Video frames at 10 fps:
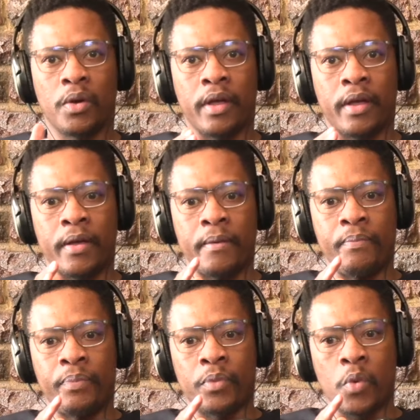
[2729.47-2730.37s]

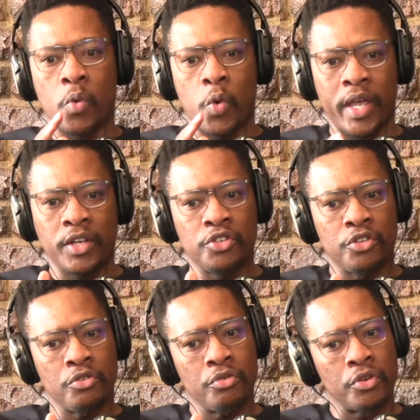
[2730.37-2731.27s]
Um, where do
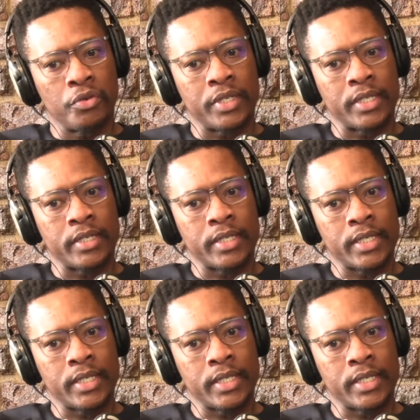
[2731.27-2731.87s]
you notice